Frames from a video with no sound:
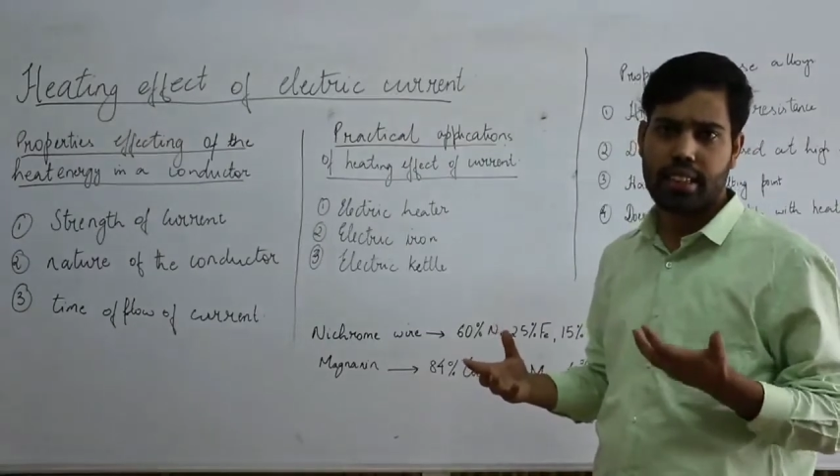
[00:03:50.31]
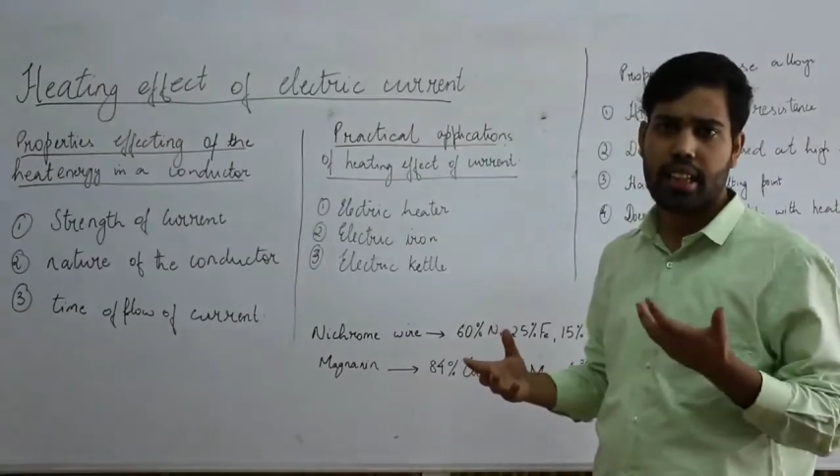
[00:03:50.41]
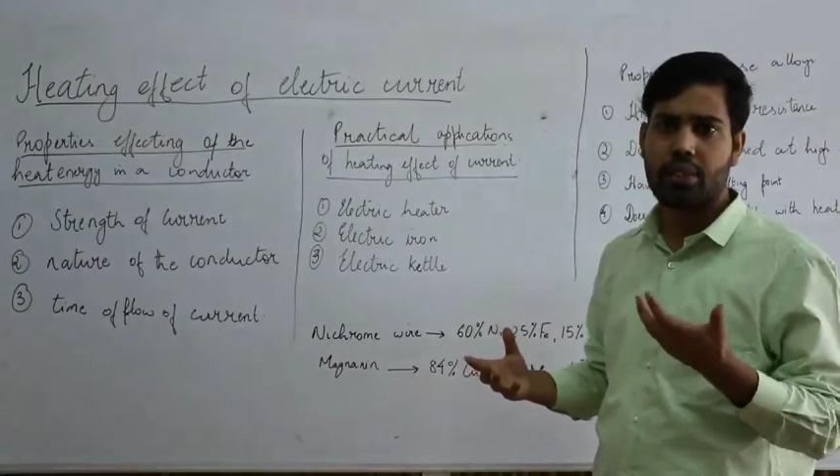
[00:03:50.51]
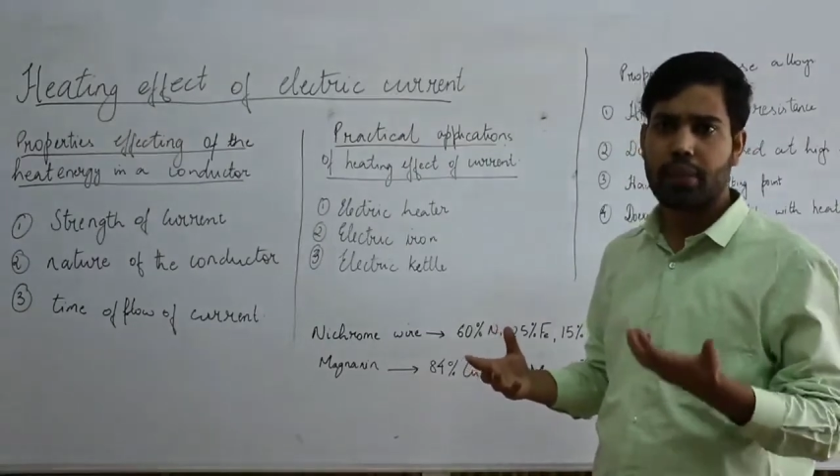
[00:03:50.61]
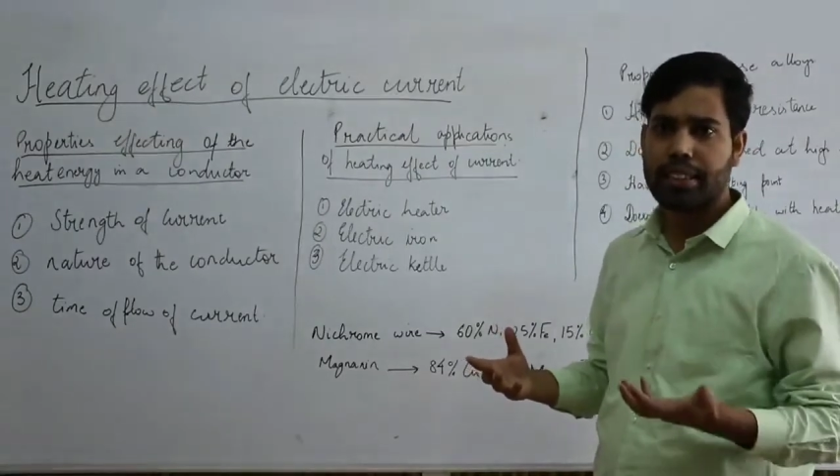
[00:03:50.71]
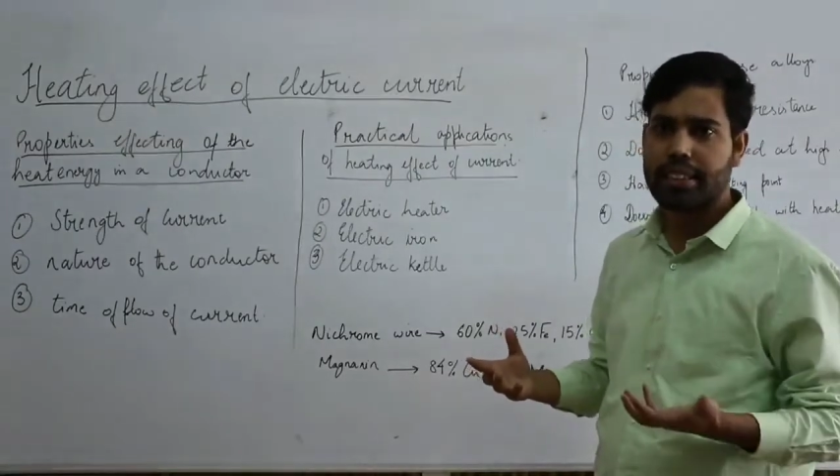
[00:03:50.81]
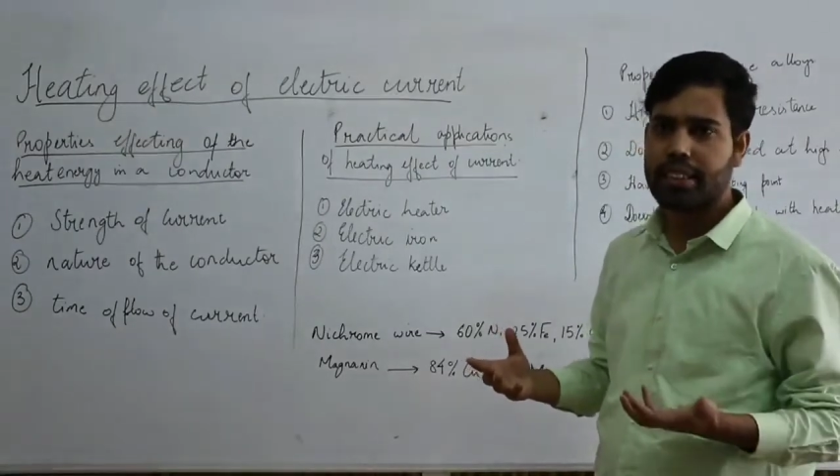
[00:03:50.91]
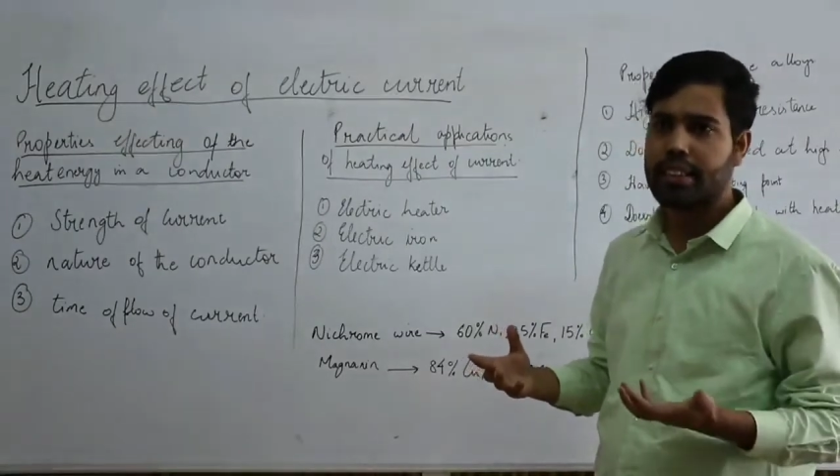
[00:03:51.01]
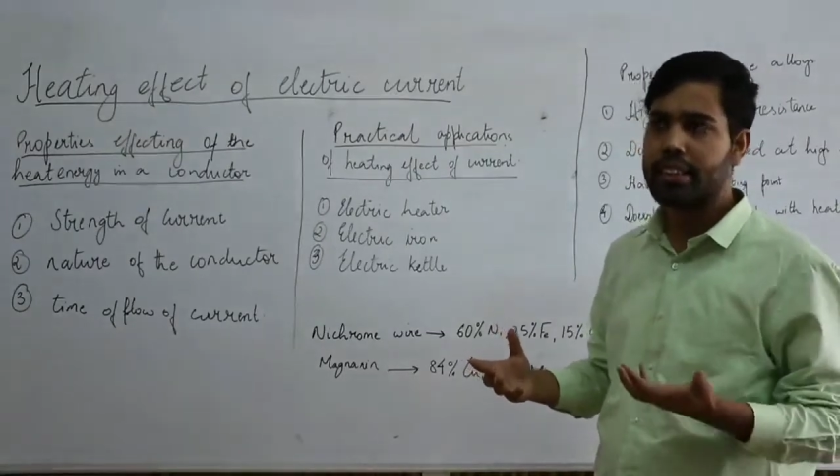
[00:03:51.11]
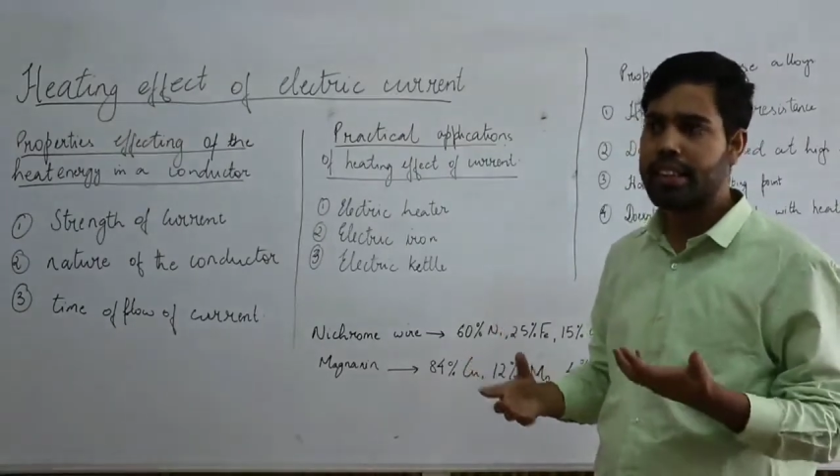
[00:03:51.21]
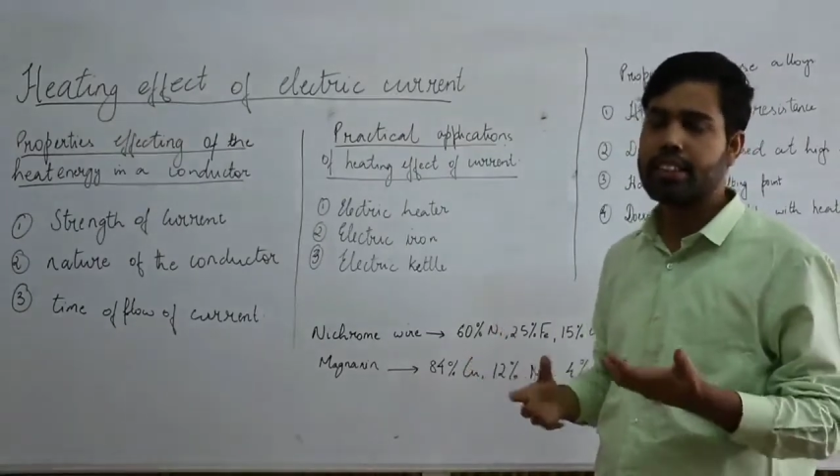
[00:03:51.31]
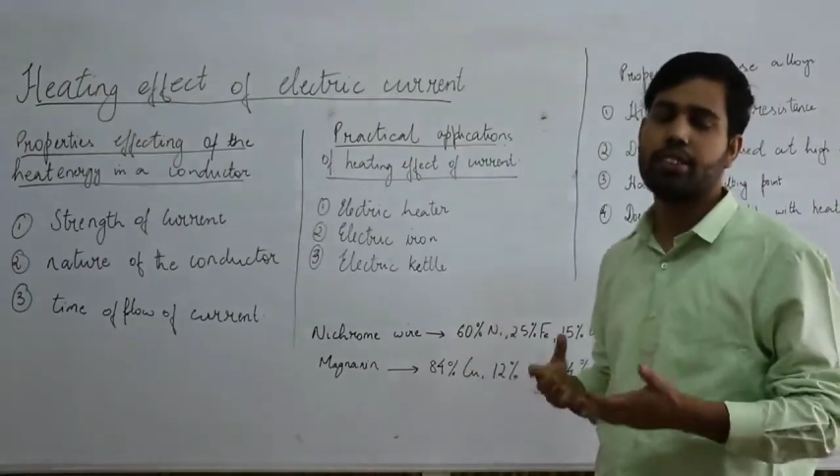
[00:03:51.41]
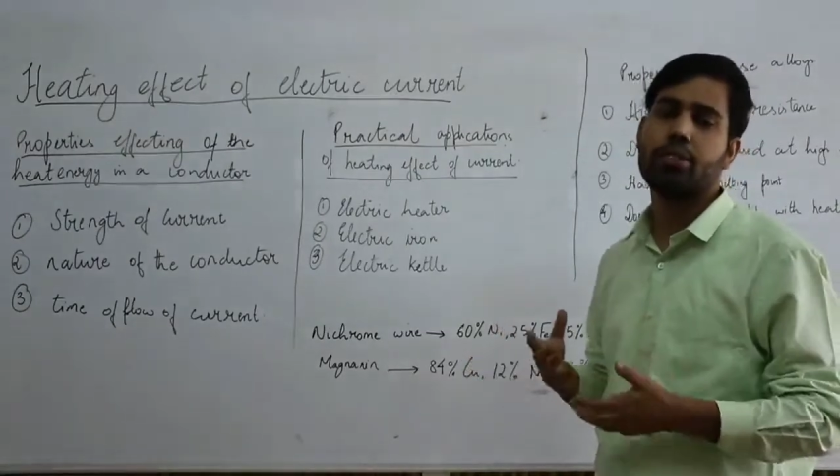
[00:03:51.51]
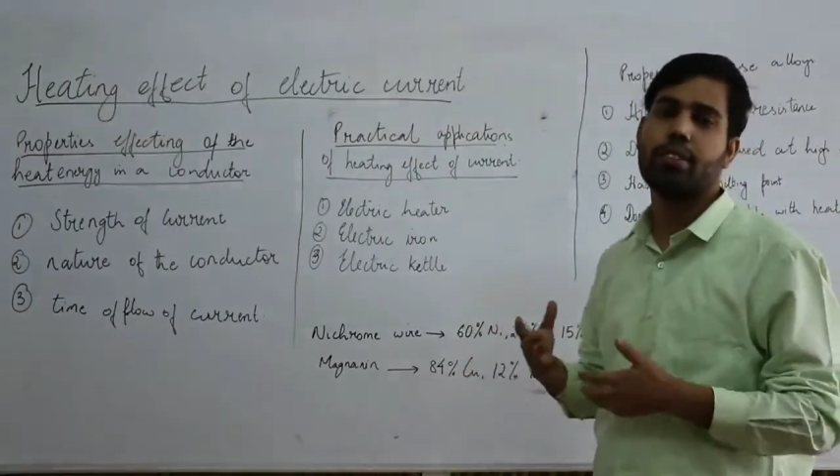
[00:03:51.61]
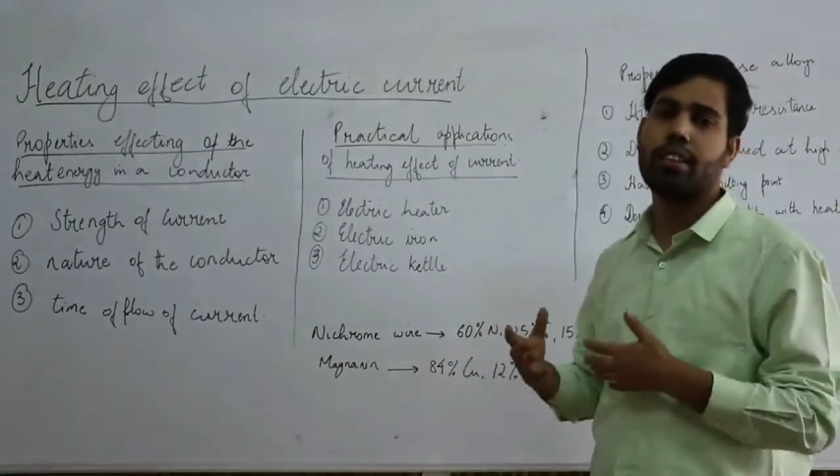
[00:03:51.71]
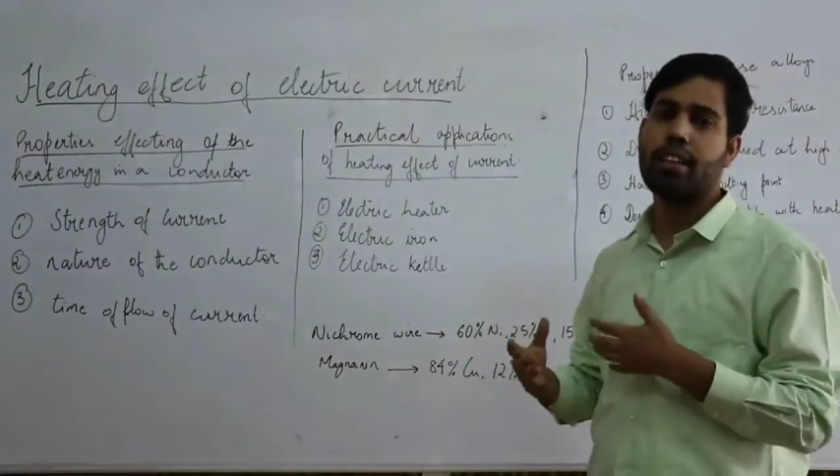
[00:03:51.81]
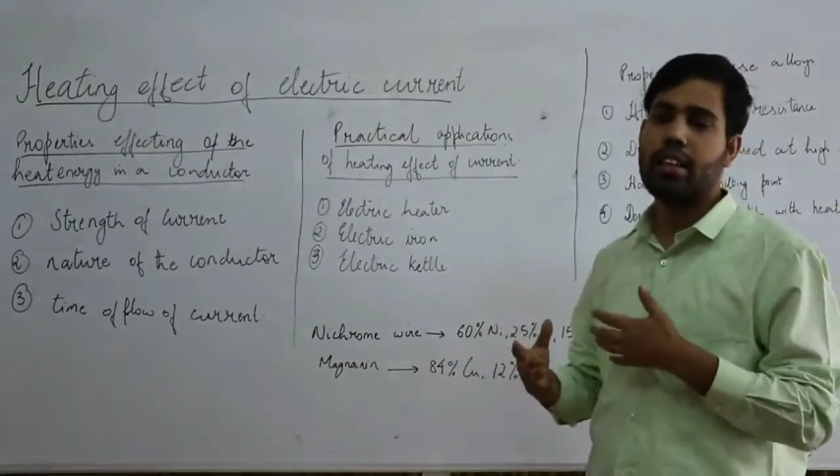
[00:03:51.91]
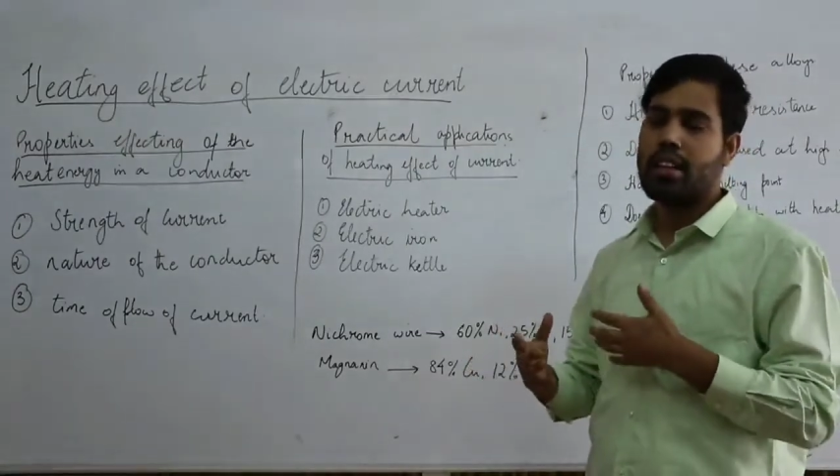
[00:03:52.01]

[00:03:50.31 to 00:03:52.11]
and which leads to the